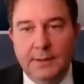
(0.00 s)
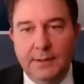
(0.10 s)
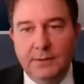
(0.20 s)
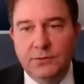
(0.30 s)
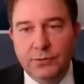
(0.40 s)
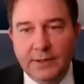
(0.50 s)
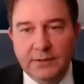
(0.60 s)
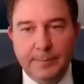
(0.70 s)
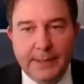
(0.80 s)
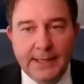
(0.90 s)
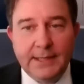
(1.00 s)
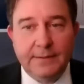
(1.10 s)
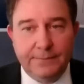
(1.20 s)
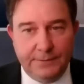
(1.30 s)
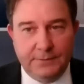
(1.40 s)
instructs my
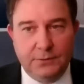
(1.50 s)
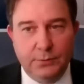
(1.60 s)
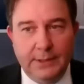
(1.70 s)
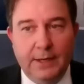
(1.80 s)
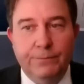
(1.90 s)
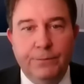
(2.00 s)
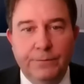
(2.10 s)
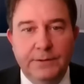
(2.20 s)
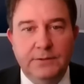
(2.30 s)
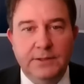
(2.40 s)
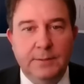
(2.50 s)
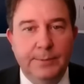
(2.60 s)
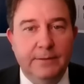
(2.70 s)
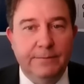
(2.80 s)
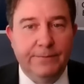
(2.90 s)
office to allow FERFIs to
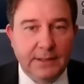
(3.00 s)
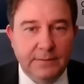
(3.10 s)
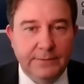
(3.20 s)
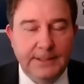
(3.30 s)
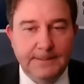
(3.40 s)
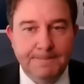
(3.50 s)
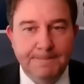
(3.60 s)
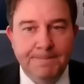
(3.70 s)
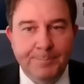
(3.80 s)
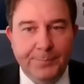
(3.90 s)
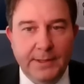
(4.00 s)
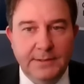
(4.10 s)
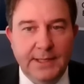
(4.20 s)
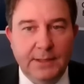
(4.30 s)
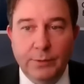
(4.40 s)
compete effectively and
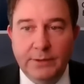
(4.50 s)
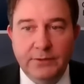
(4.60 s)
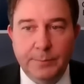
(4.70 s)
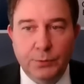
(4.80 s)
take reasonable